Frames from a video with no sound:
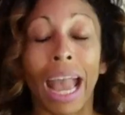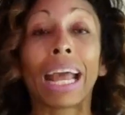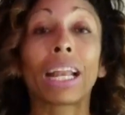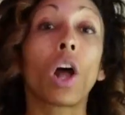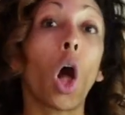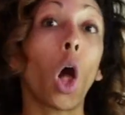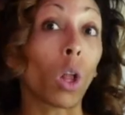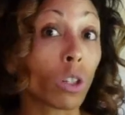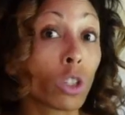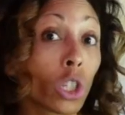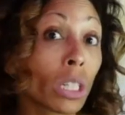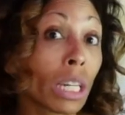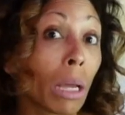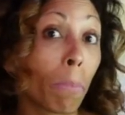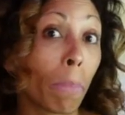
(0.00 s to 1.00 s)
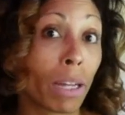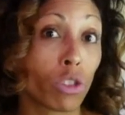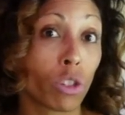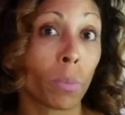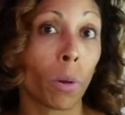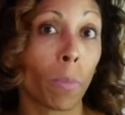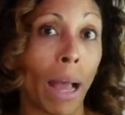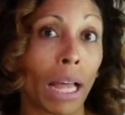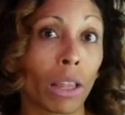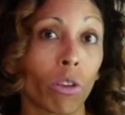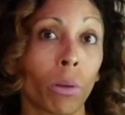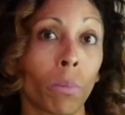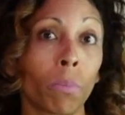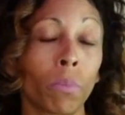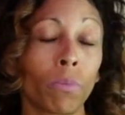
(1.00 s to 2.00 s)
an alternate bedroom or
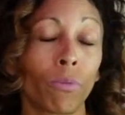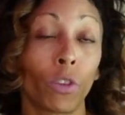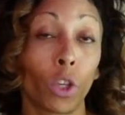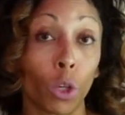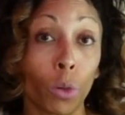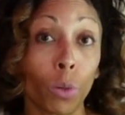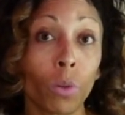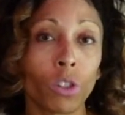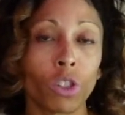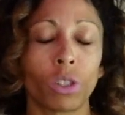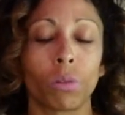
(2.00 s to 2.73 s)
bathroom view,